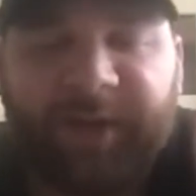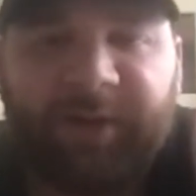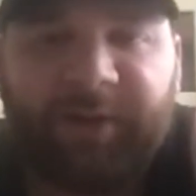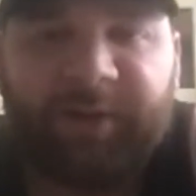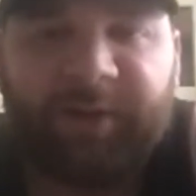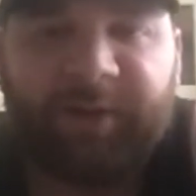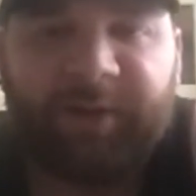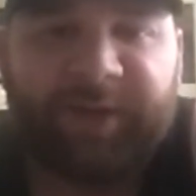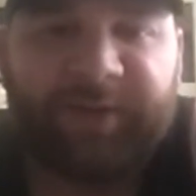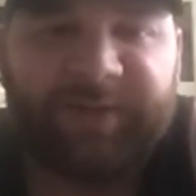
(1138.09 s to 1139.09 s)
And
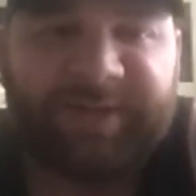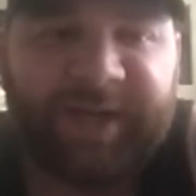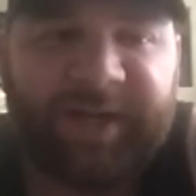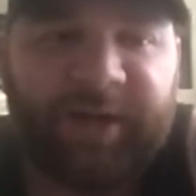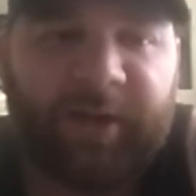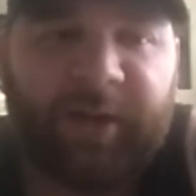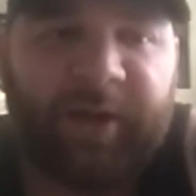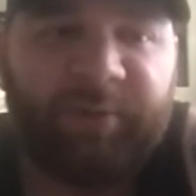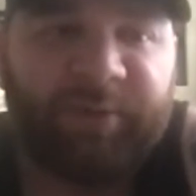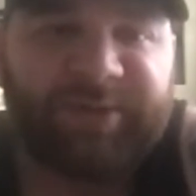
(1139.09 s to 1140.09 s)
like you said, a lot
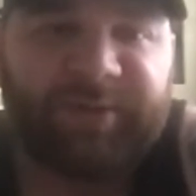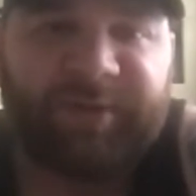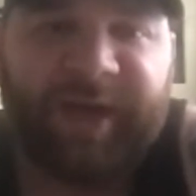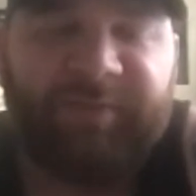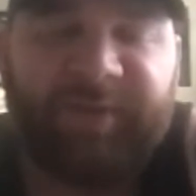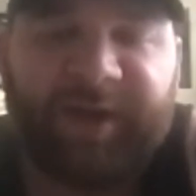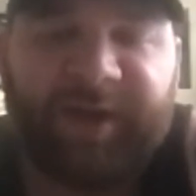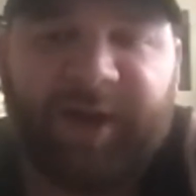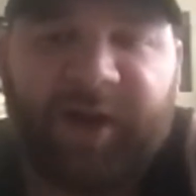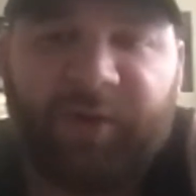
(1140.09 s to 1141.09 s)
of people just don't have that
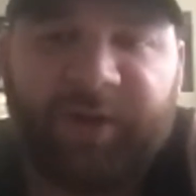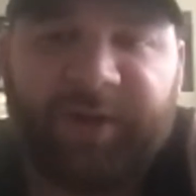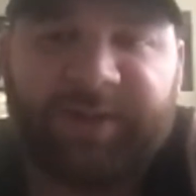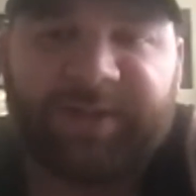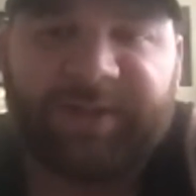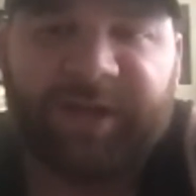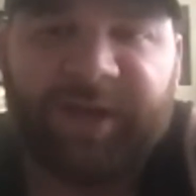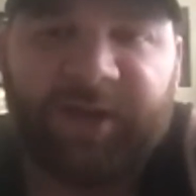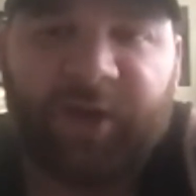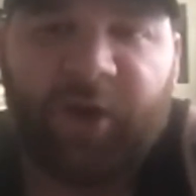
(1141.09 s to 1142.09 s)
now, and it's
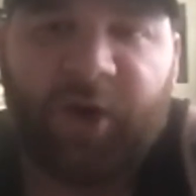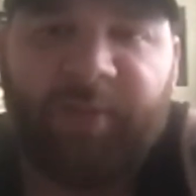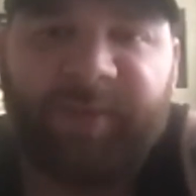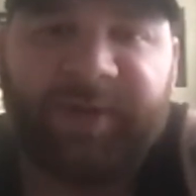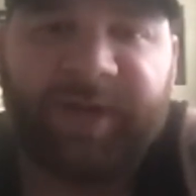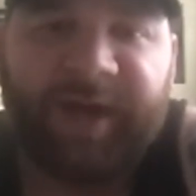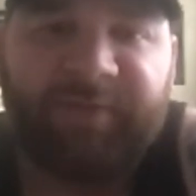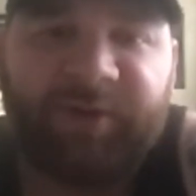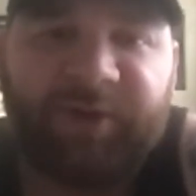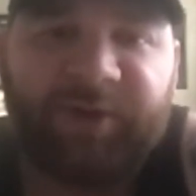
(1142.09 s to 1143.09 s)
not common to
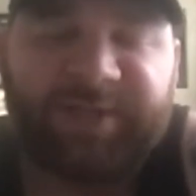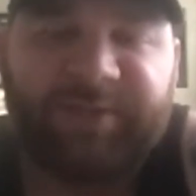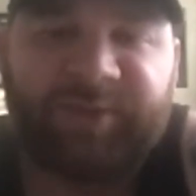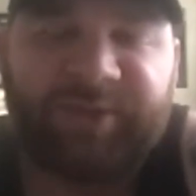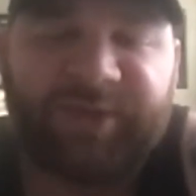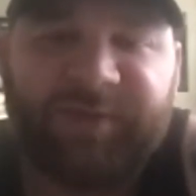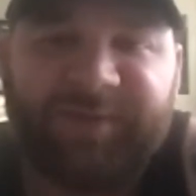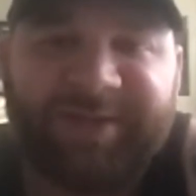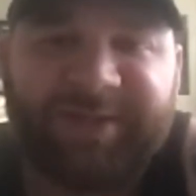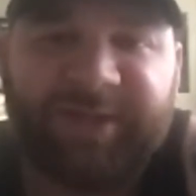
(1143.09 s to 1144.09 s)
have good customer service.